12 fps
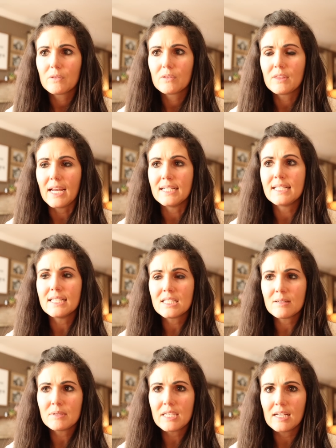They did
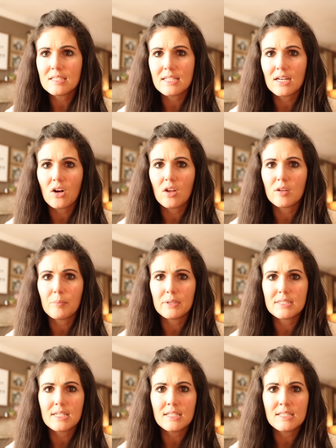some testing on the
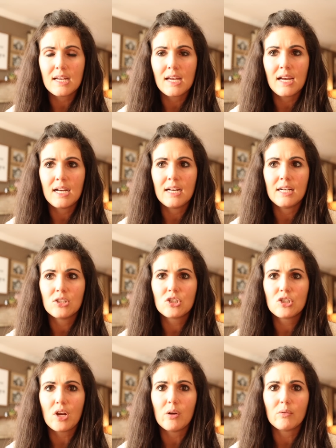placenta and it had
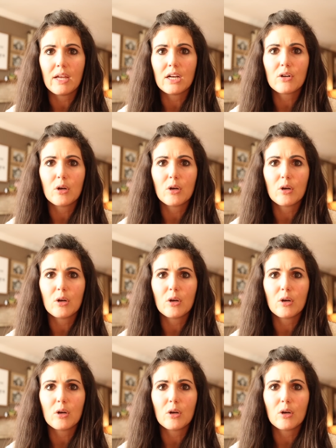shown like